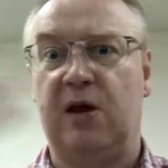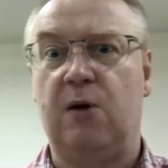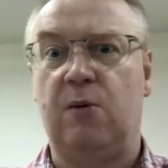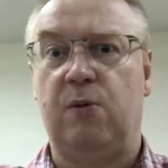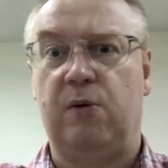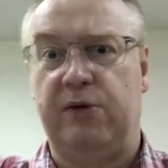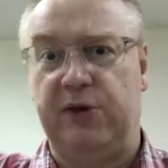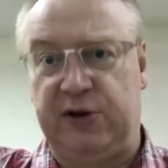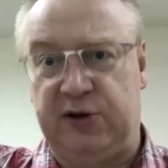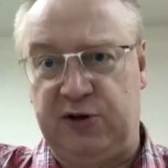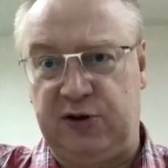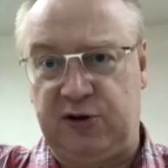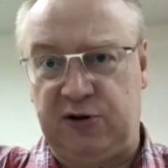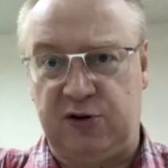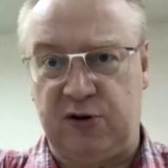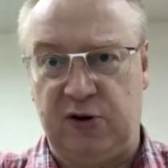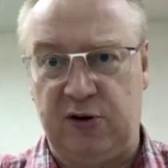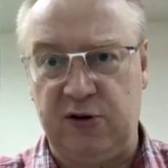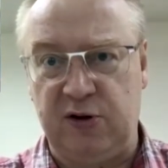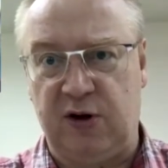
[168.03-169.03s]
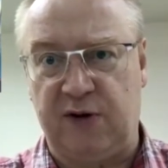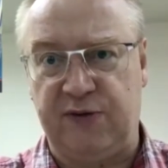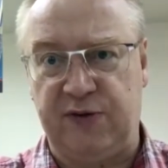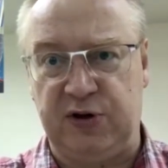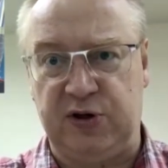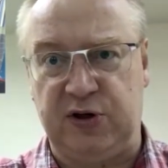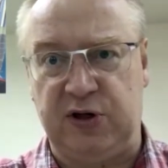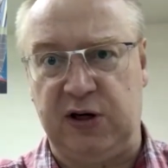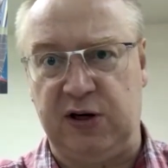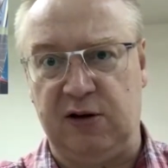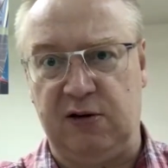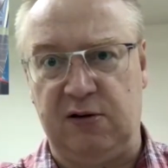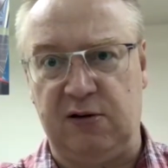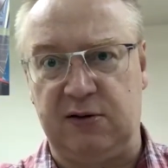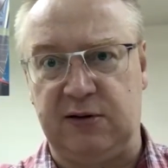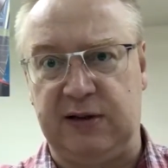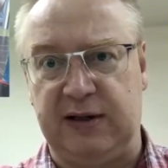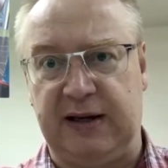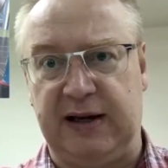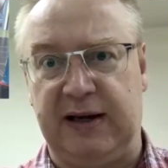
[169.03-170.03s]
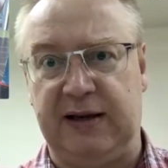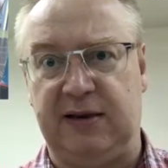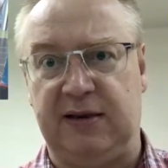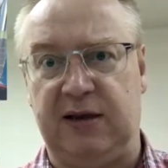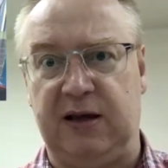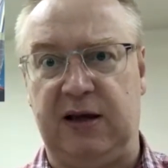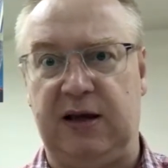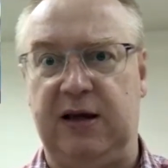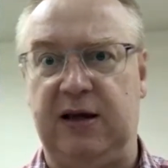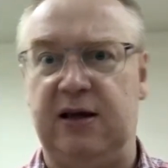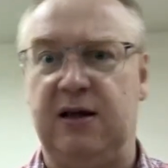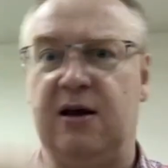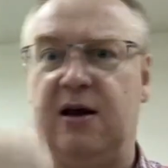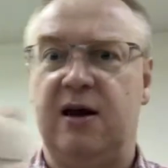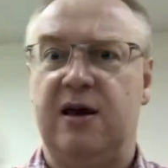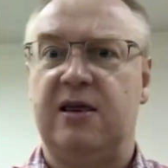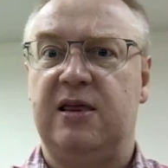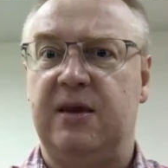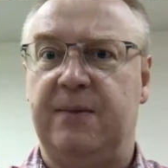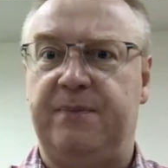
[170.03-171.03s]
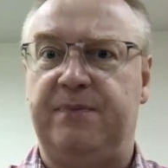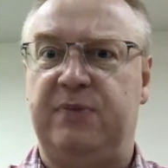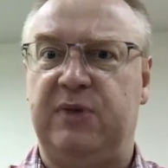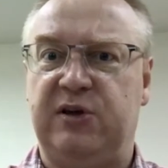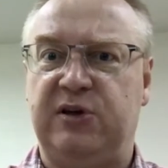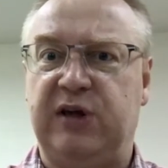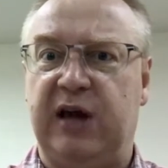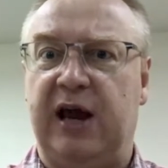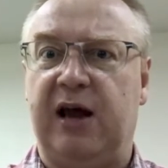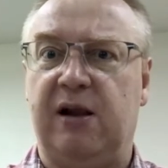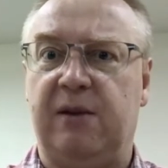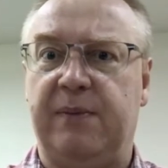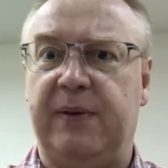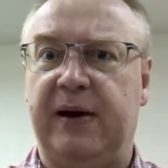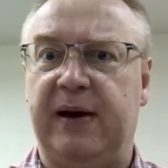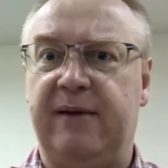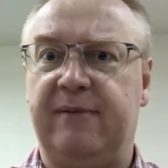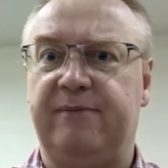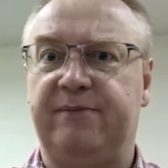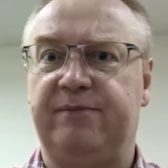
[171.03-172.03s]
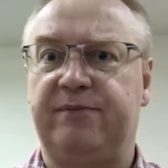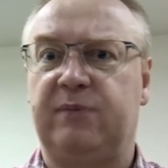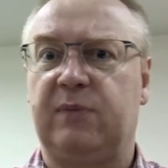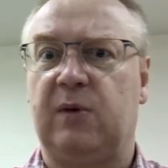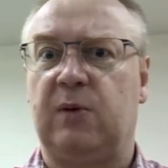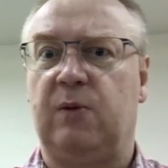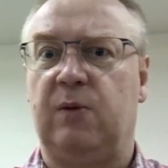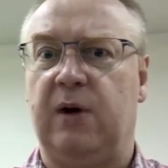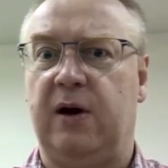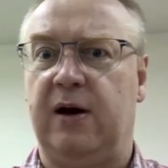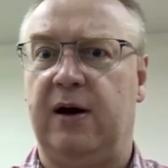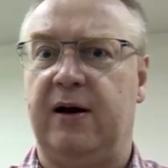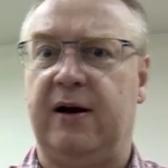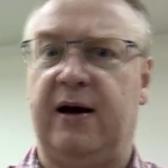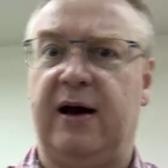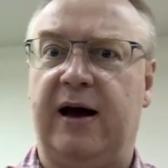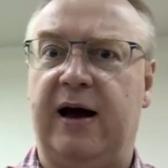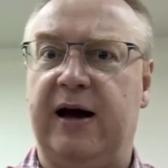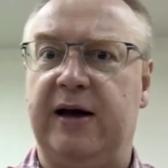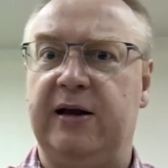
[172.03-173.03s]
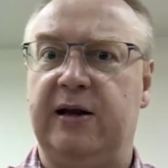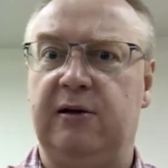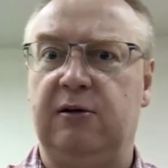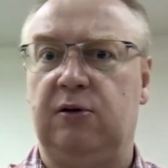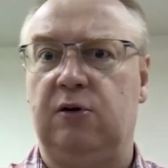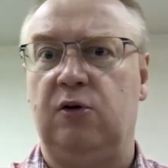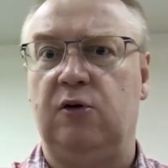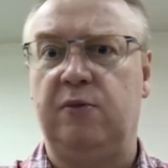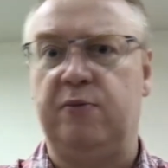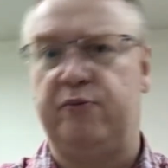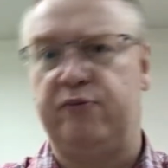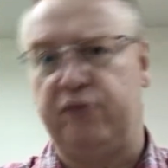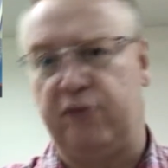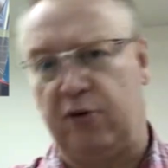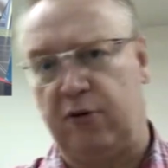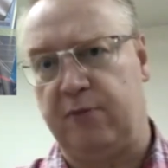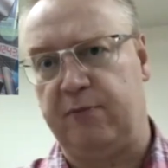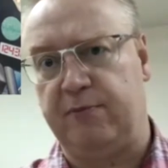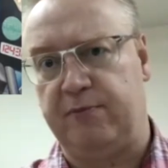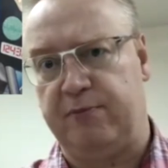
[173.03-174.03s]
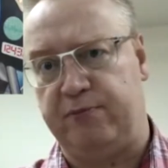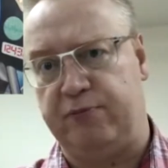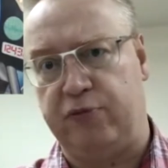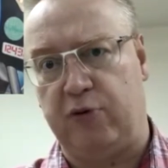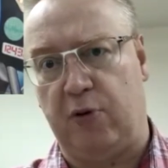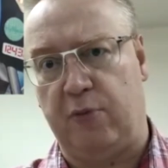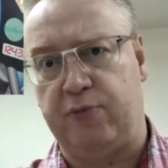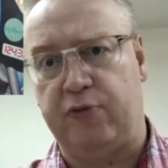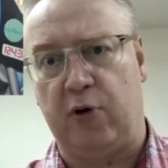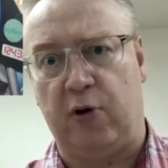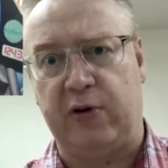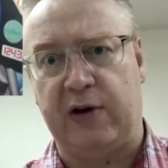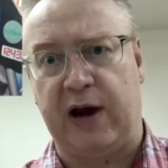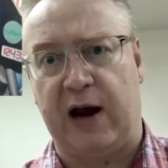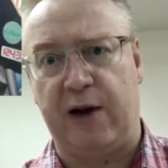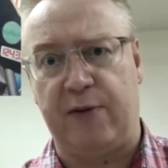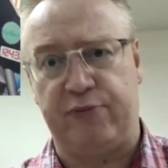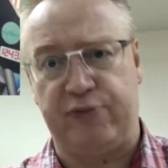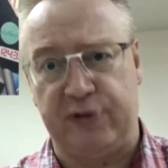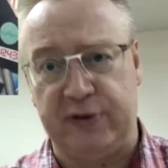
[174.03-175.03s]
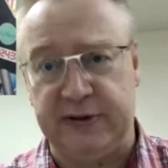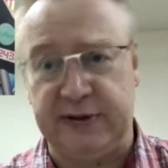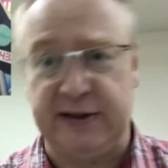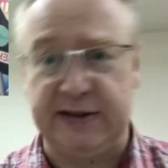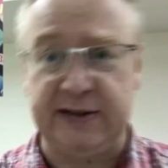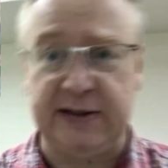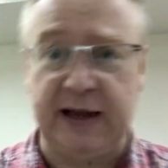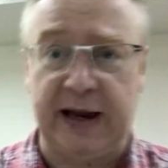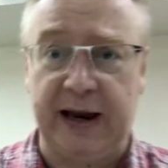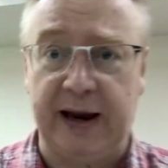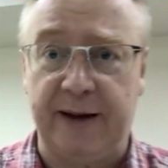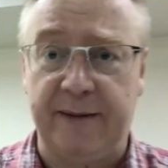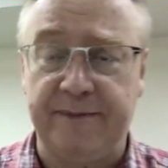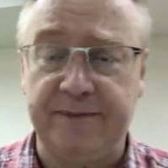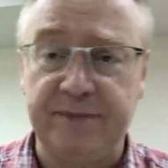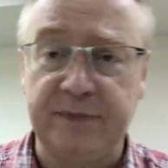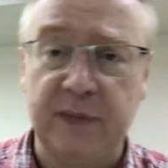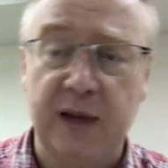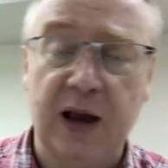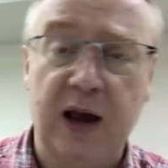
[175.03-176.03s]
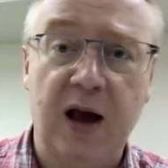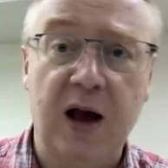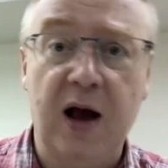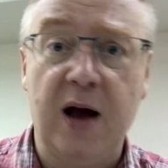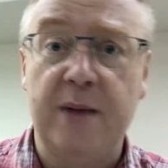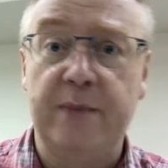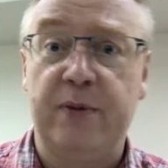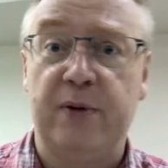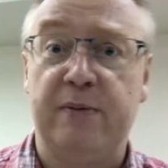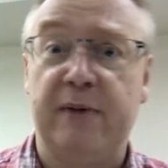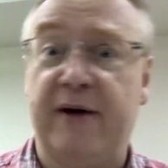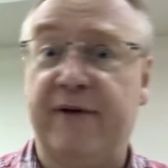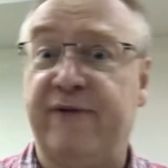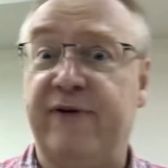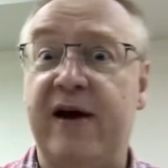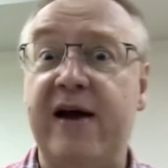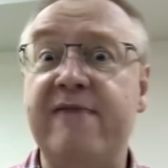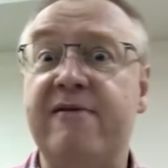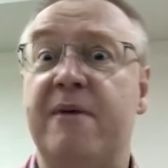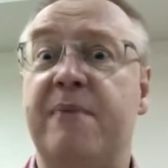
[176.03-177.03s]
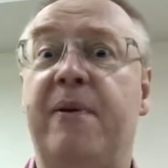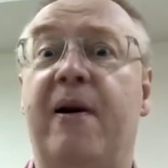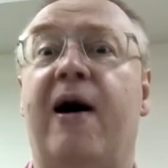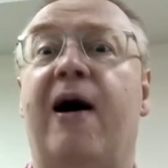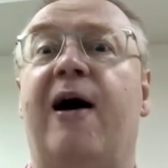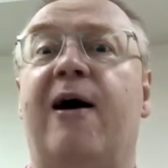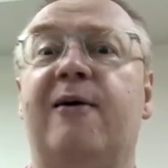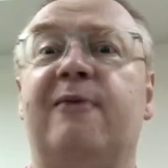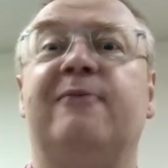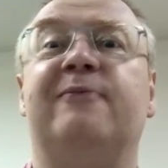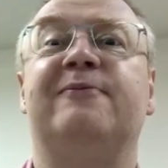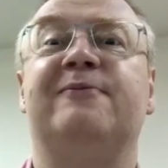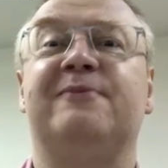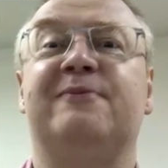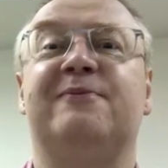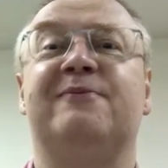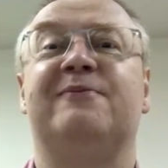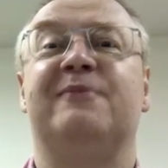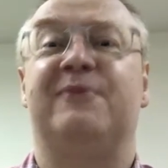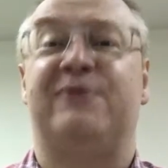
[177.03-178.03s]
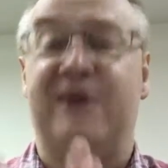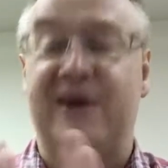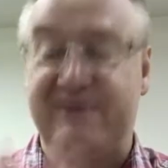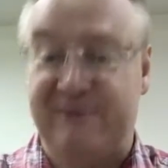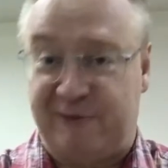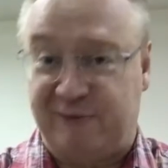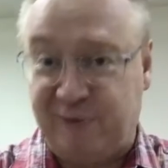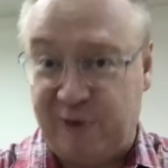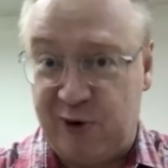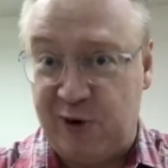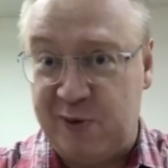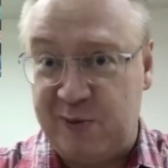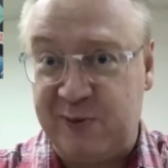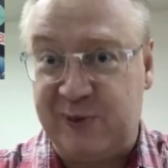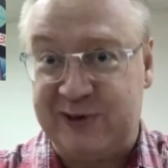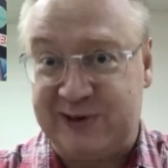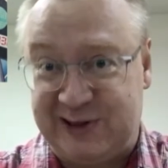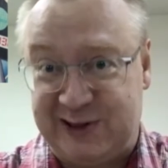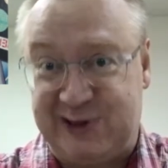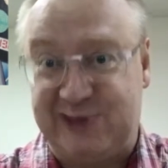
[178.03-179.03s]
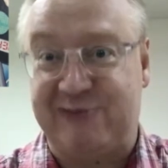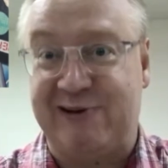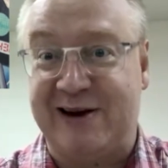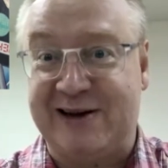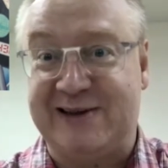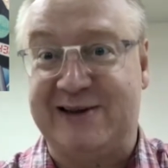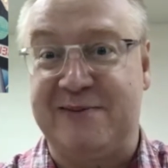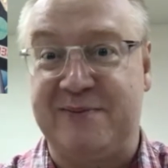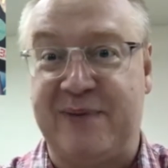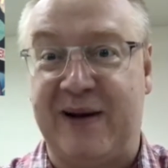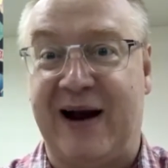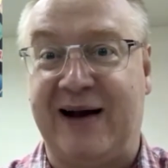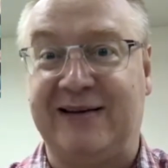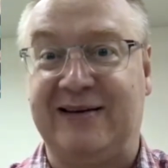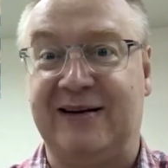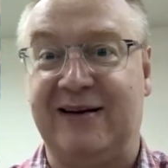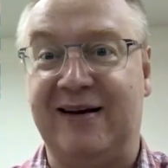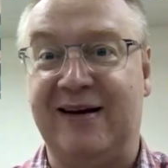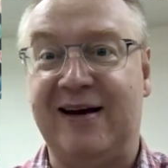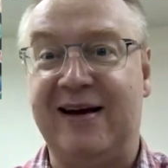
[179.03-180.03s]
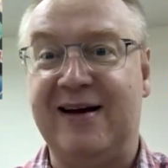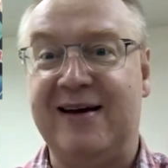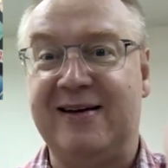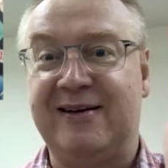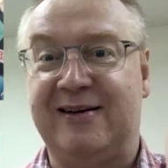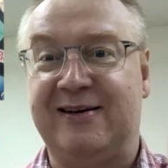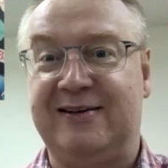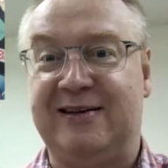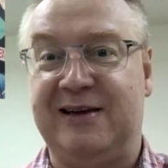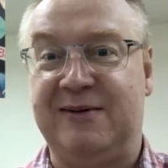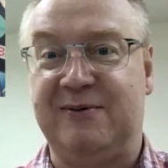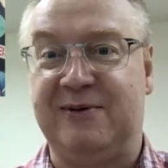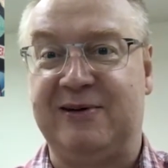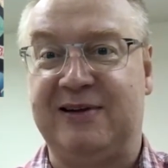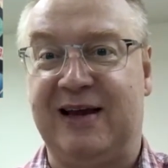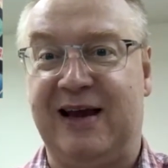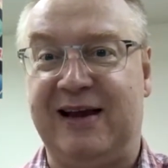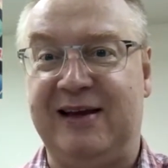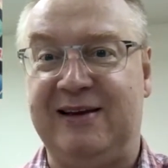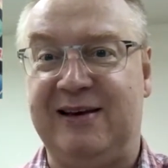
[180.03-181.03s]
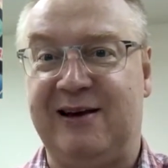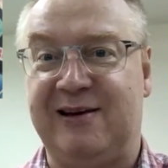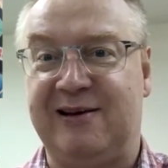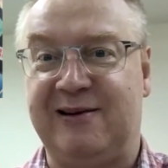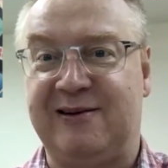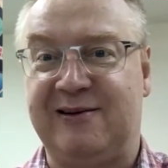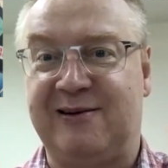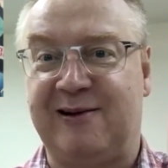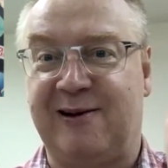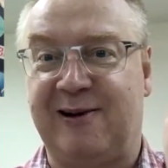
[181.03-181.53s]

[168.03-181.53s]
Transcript: where they turned off the shields. They had the jail bit where Han and Luke broke out Princess Leia. But my favourite room was the trash compactor, because it was like you could